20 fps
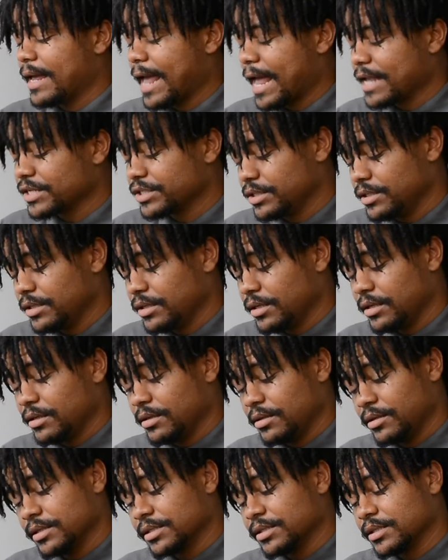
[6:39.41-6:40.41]
actually
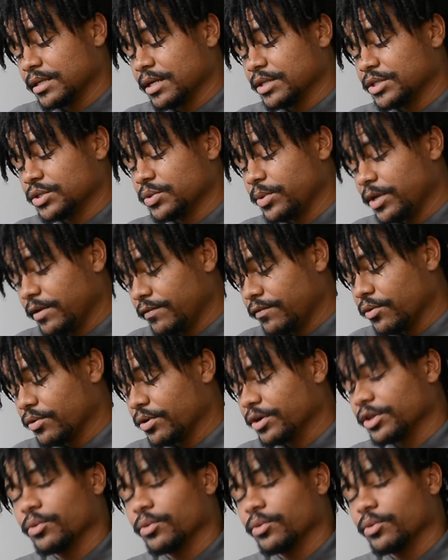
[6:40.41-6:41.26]
is the 24,